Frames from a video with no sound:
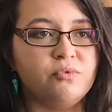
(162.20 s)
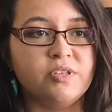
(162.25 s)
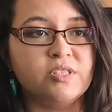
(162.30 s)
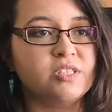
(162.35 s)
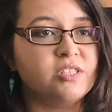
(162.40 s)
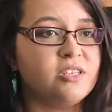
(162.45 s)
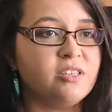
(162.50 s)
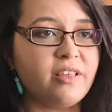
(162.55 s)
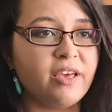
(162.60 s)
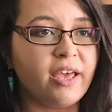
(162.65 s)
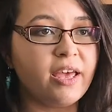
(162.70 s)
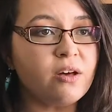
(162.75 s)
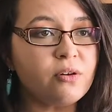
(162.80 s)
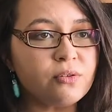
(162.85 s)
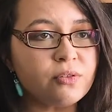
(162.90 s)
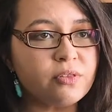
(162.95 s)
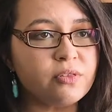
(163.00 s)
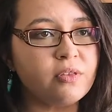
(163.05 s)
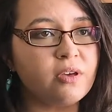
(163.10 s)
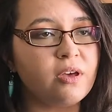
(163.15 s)
risk to their
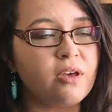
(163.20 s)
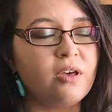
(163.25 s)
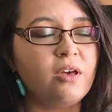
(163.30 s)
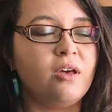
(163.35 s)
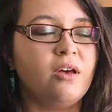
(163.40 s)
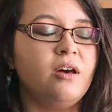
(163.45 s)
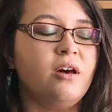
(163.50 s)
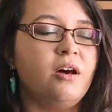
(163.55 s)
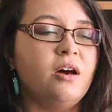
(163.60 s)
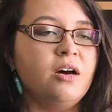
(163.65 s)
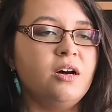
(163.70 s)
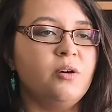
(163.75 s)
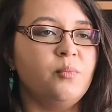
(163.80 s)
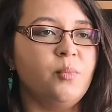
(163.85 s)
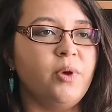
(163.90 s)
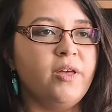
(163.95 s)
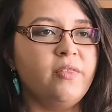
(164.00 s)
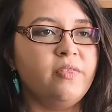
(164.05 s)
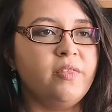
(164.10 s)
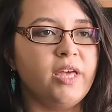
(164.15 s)
health
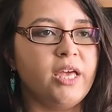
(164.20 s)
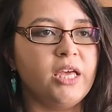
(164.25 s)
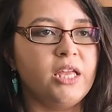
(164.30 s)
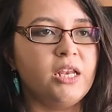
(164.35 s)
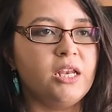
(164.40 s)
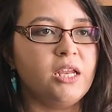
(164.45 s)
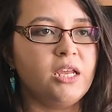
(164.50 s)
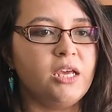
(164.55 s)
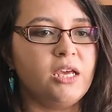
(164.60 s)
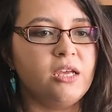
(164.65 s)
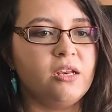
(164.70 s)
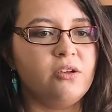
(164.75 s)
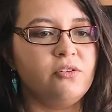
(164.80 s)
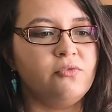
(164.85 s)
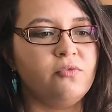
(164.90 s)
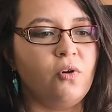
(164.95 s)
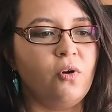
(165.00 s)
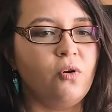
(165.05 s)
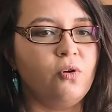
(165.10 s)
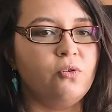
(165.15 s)
um, and then it
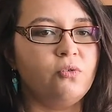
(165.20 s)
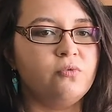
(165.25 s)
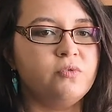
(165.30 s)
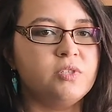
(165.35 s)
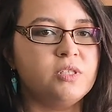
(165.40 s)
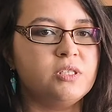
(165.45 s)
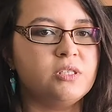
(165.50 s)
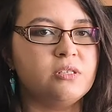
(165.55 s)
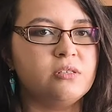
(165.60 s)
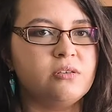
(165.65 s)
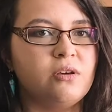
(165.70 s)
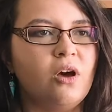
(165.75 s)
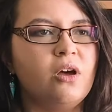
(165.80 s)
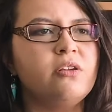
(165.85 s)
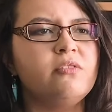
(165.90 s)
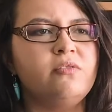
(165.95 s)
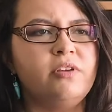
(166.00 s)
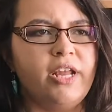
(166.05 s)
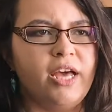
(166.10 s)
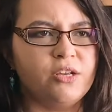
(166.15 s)
evolves
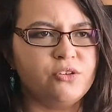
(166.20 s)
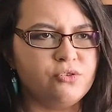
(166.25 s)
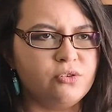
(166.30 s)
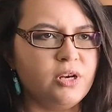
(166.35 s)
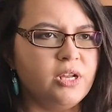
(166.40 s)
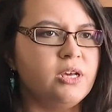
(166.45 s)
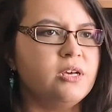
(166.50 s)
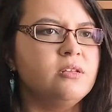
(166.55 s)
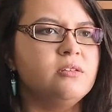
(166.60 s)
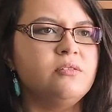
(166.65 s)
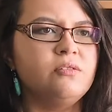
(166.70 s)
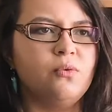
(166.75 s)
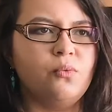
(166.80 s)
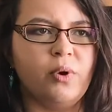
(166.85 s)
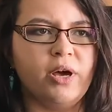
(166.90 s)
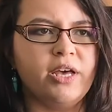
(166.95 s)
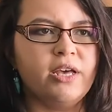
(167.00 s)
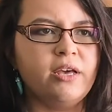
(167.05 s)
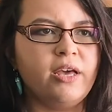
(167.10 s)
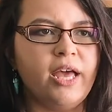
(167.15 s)
kind of naturally the
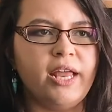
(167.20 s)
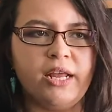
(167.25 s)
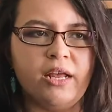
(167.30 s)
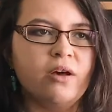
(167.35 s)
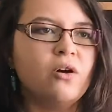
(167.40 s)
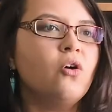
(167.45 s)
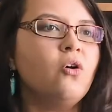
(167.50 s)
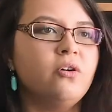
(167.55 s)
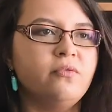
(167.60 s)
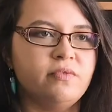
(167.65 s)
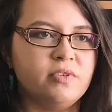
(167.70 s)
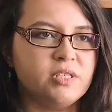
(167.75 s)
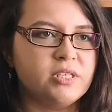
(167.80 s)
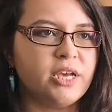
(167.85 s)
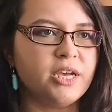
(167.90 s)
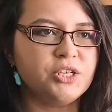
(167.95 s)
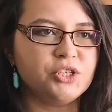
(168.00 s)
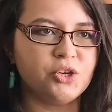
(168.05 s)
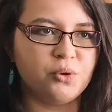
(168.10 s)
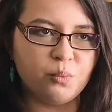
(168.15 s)
way any other
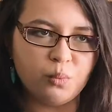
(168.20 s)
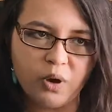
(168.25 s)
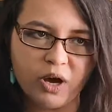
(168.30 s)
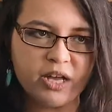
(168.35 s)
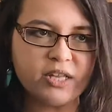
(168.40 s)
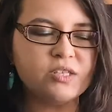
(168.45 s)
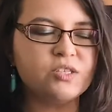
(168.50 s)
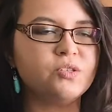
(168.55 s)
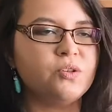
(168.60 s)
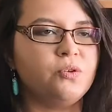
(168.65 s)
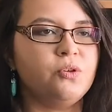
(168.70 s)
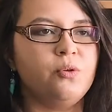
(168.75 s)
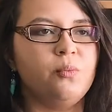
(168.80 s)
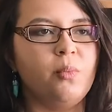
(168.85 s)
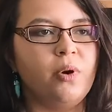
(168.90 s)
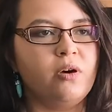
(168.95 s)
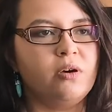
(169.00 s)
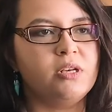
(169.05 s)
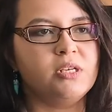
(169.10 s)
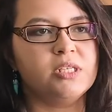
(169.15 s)
conversation might. So you
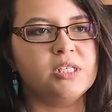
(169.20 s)
might